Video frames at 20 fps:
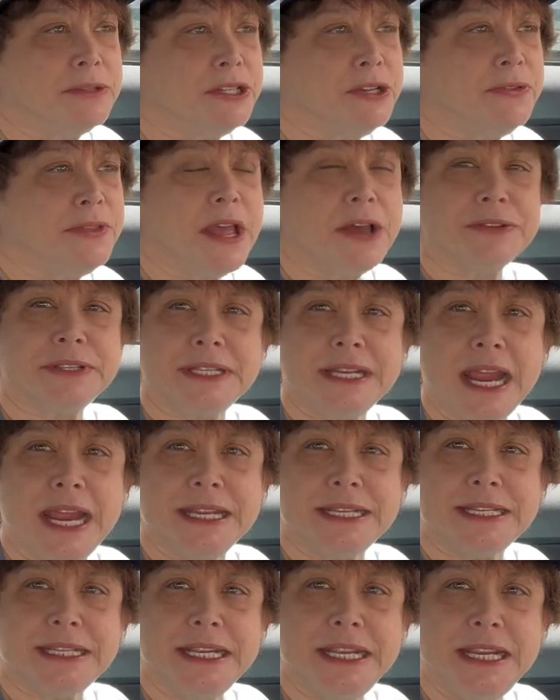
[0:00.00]

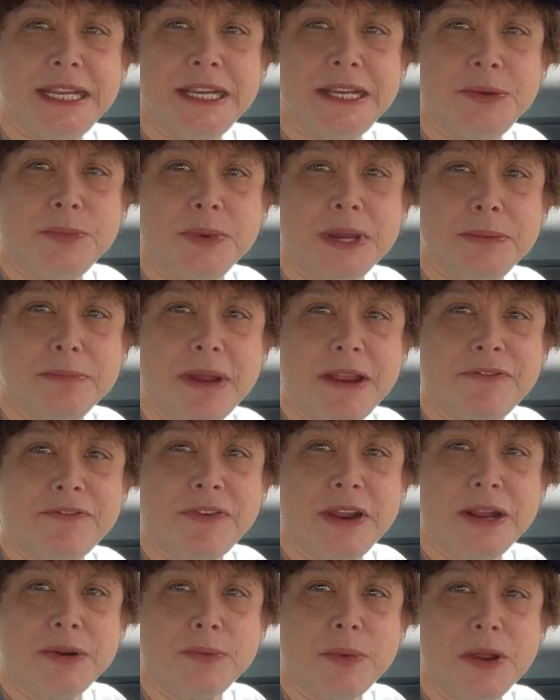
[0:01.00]
2018 when my
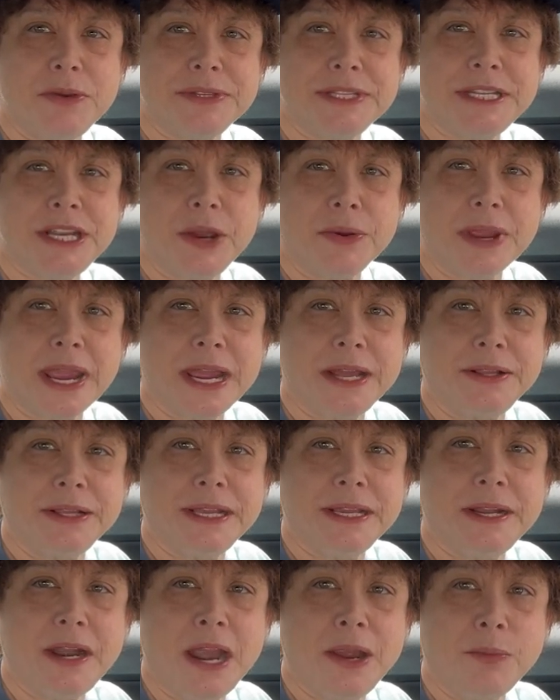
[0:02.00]
friend Rosie
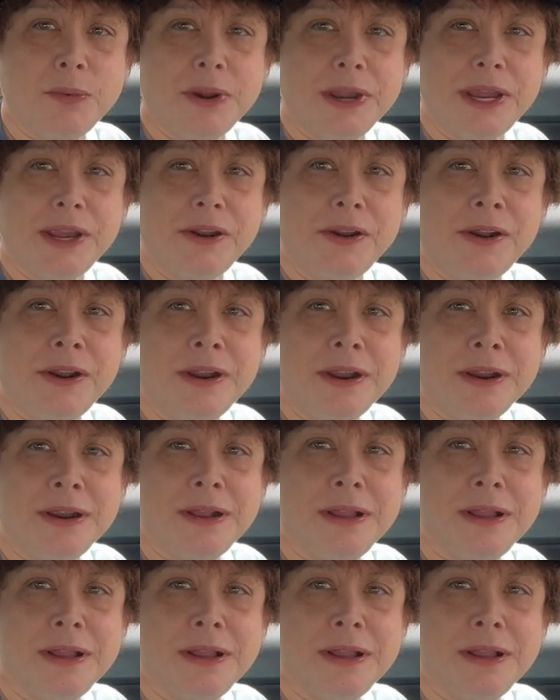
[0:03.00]
O'Kelly and I were here,